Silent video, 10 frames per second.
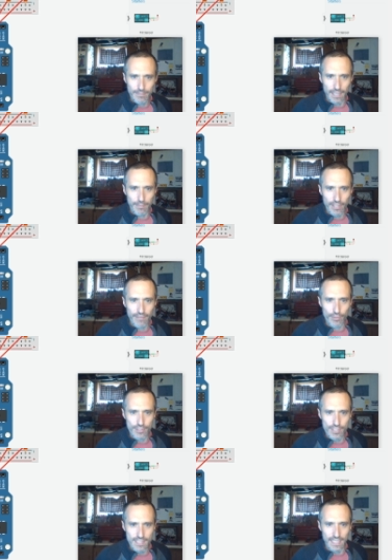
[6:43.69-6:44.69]
but I believe we're just
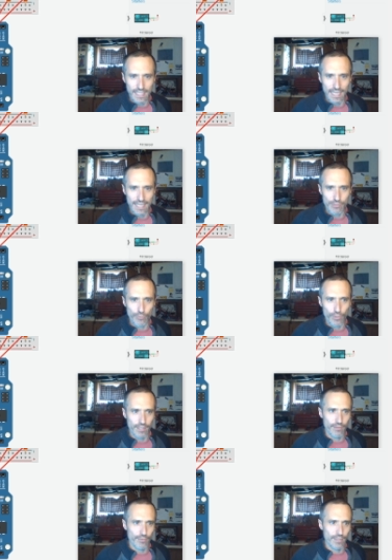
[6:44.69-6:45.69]
going to connect one and
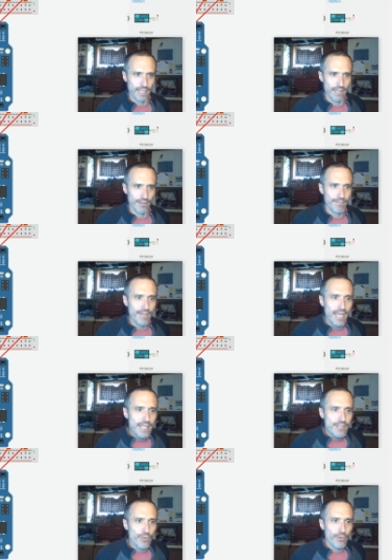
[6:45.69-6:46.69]
three together. So
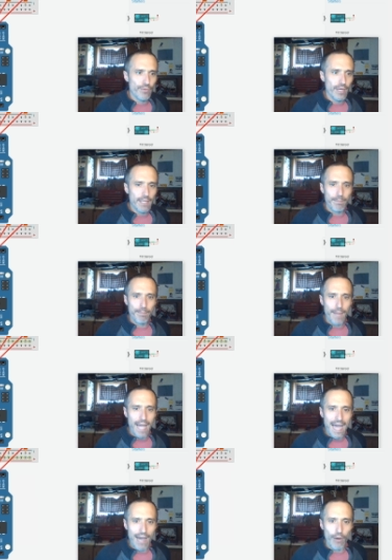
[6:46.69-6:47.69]
we're running
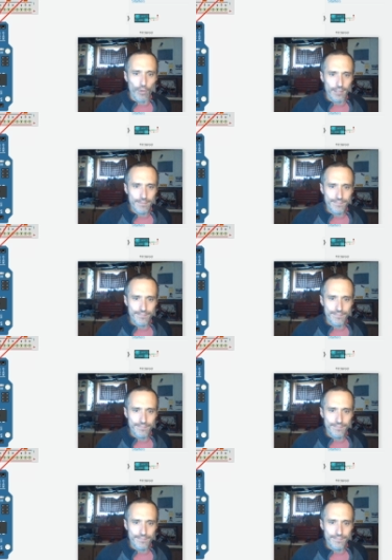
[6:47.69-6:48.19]
power